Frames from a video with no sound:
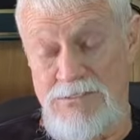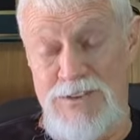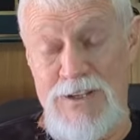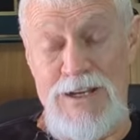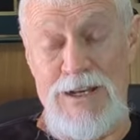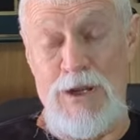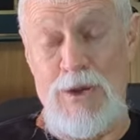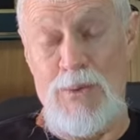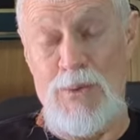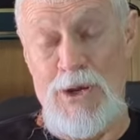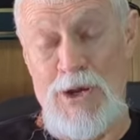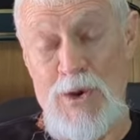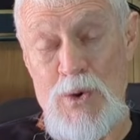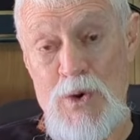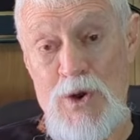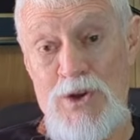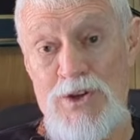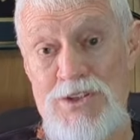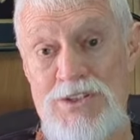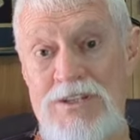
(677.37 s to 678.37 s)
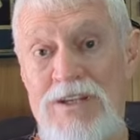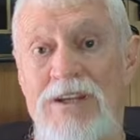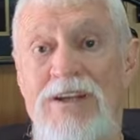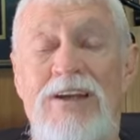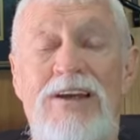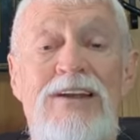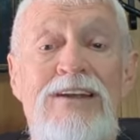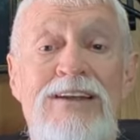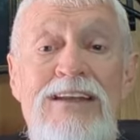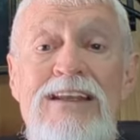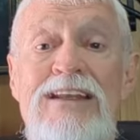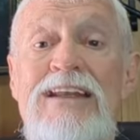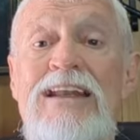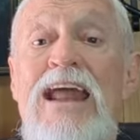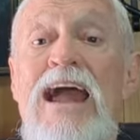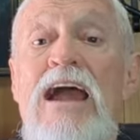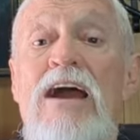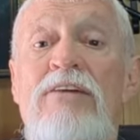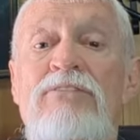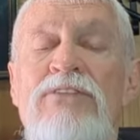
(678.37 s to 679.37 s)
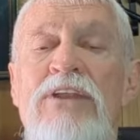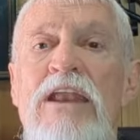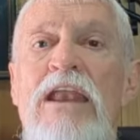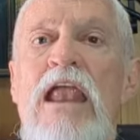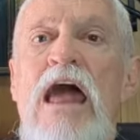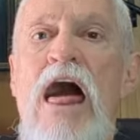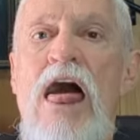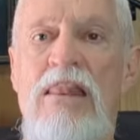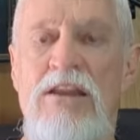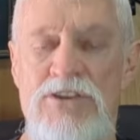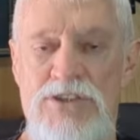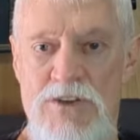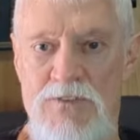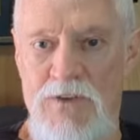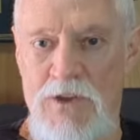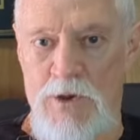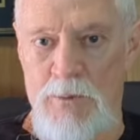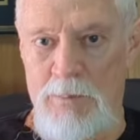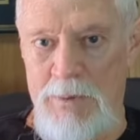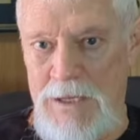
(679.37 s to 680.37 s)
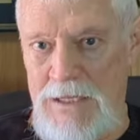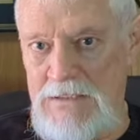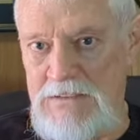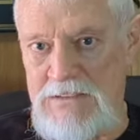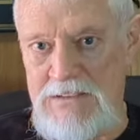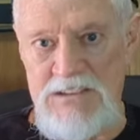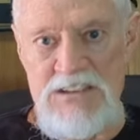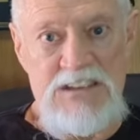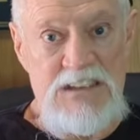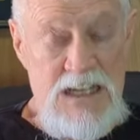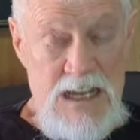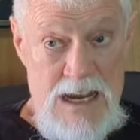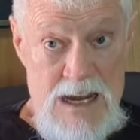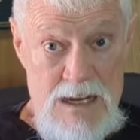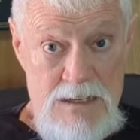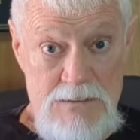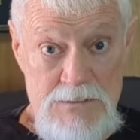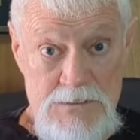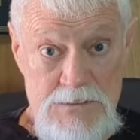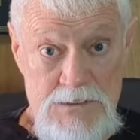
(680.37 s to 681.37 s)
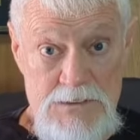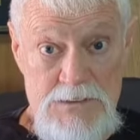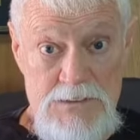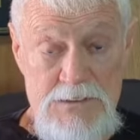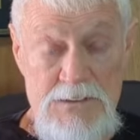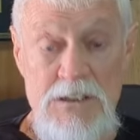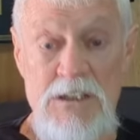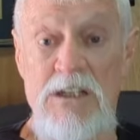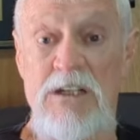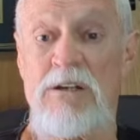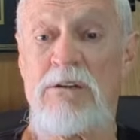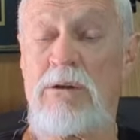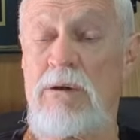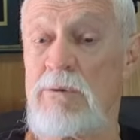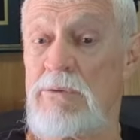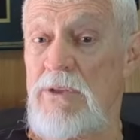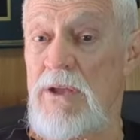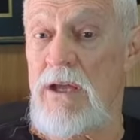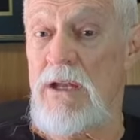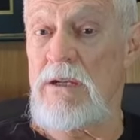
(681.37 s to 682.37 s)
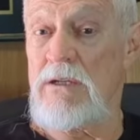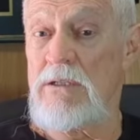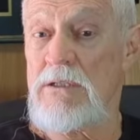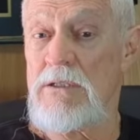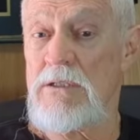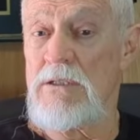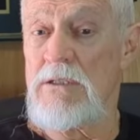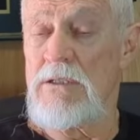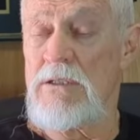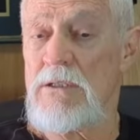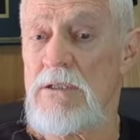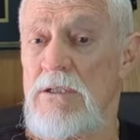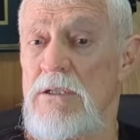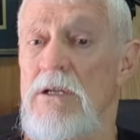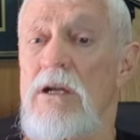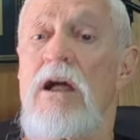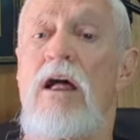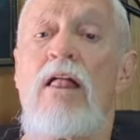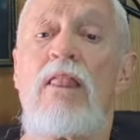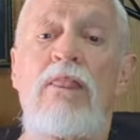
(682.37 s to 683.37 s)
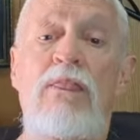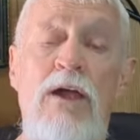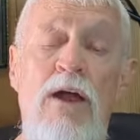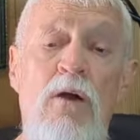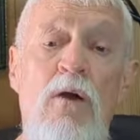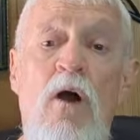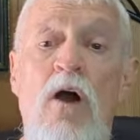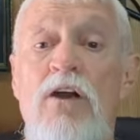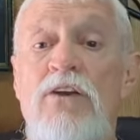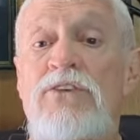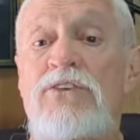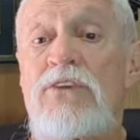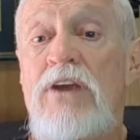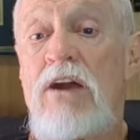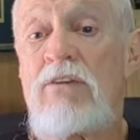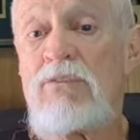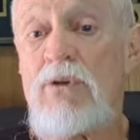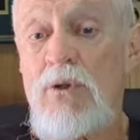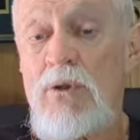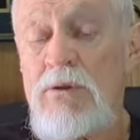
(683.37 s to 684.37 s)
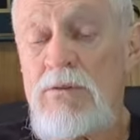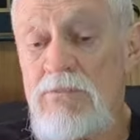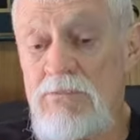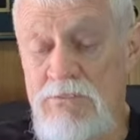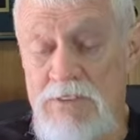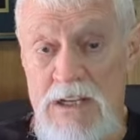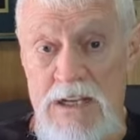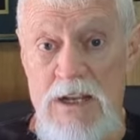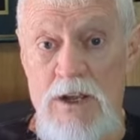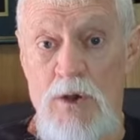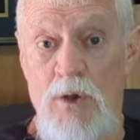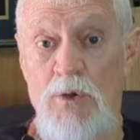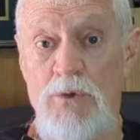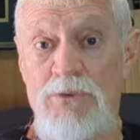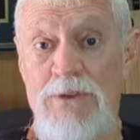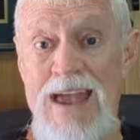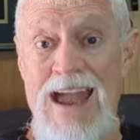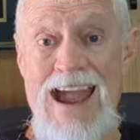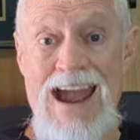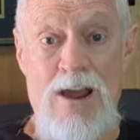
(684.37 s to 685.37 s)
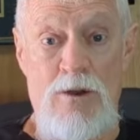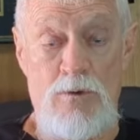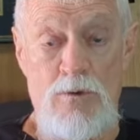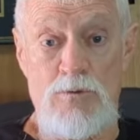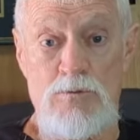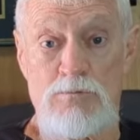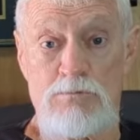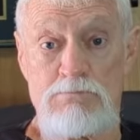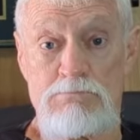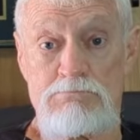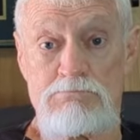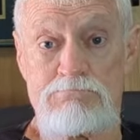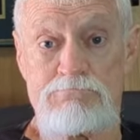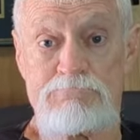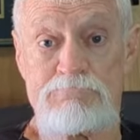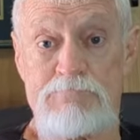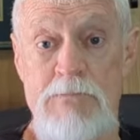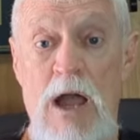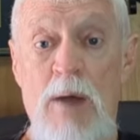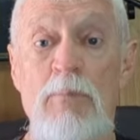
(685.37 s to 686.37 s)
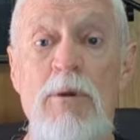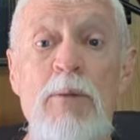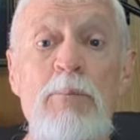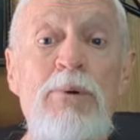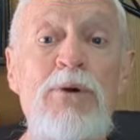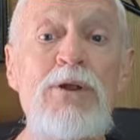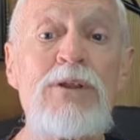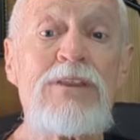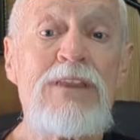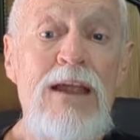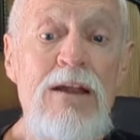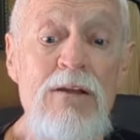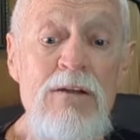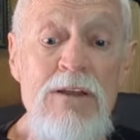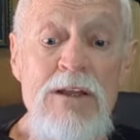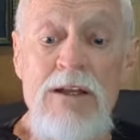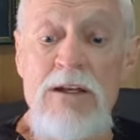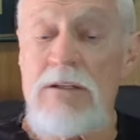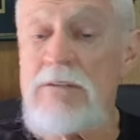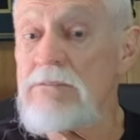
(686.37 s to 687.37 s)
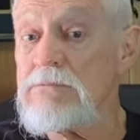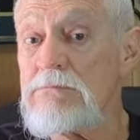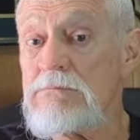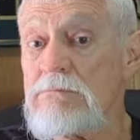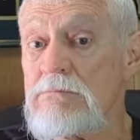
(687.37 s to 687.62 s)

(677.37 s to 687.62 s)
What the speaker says: video recorders, didn't have the knowledge of other places. Yeah, I agree with that. There are several videos out. I'm going to put their little